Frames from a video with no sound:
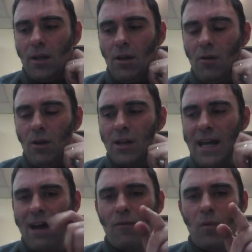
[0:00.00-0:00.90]
you you can
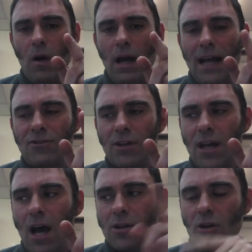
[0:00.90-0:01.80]
have uh, electric
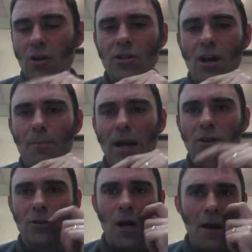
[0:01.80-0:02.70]
cars as long as you've got a
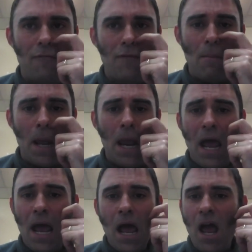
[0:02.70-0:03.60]
petrol car in the family,
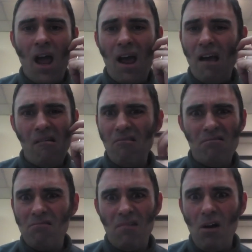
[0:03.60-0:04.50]

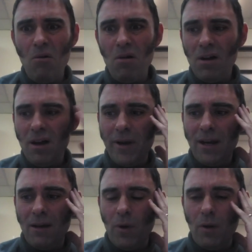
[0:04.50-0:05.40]
no. no. I mean,
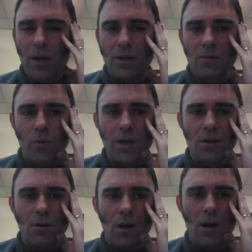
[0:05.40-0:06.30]
we, we, we
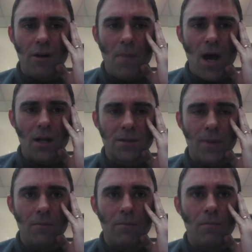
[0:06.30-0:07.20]
do a lot of miles. I
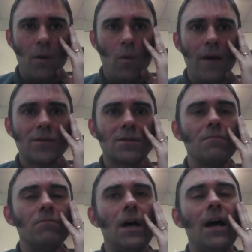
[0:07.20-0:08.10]
mean, my wife's
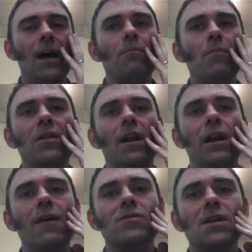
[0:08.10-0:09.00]
uh, mother
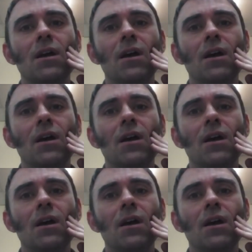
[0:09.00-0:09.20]
lives